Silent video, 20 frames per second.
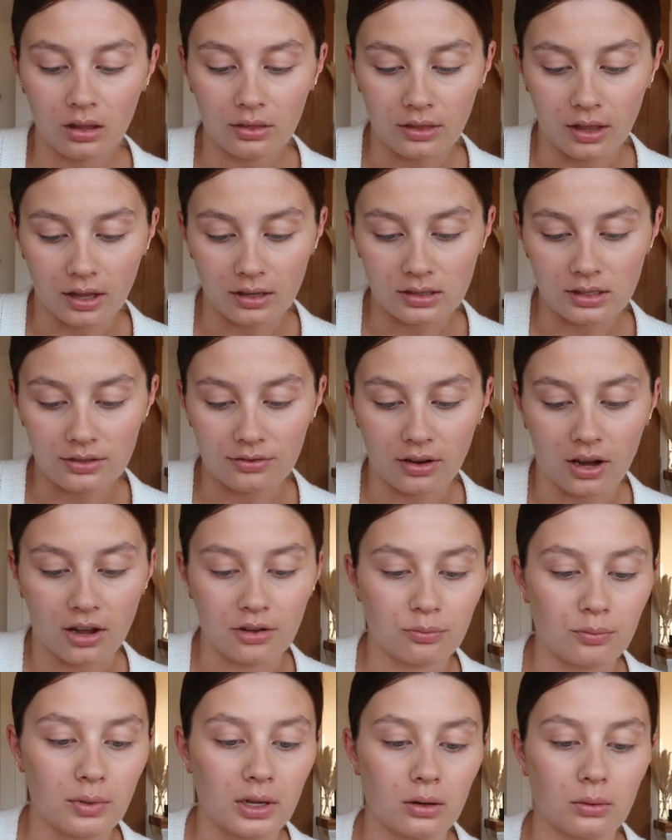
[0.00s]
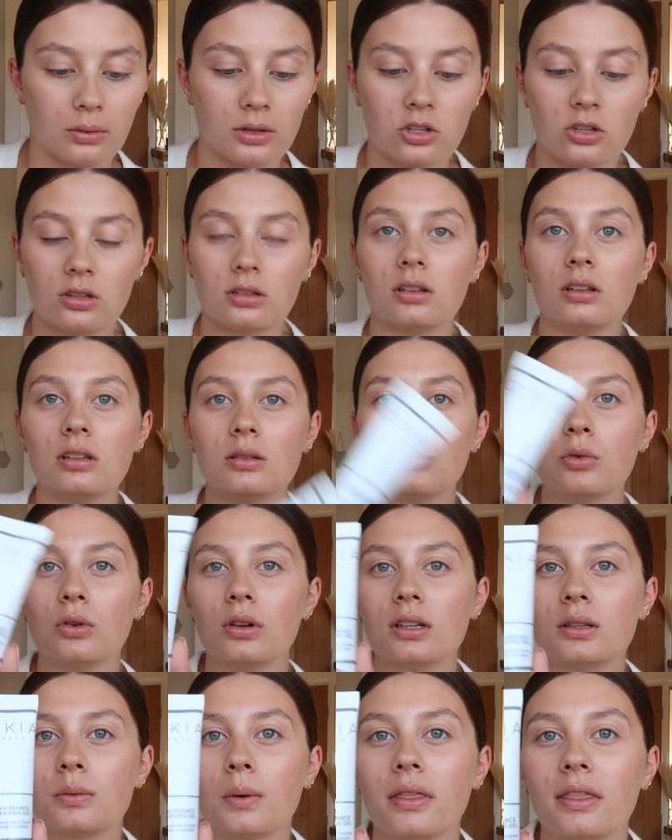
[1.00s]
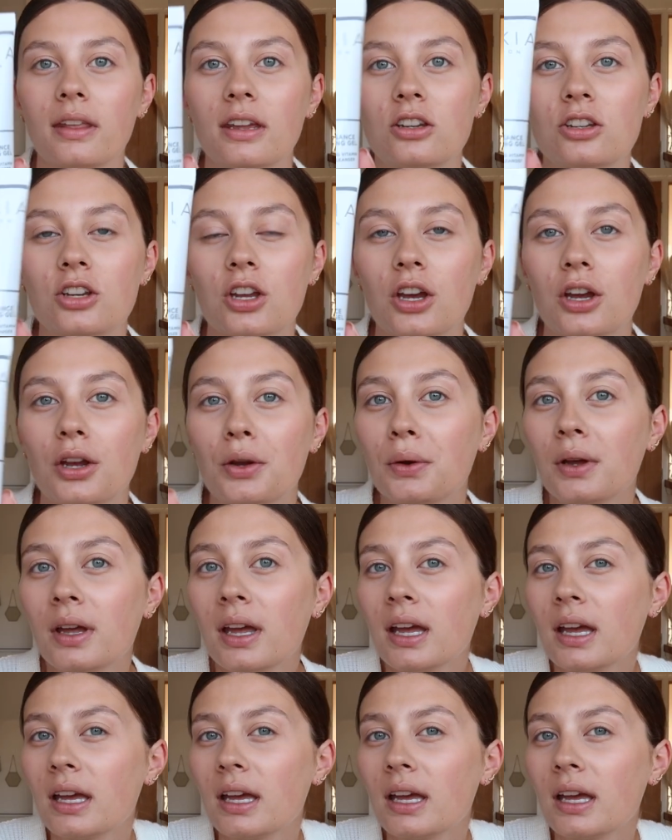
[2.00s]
35ml, which is the smallest one they do.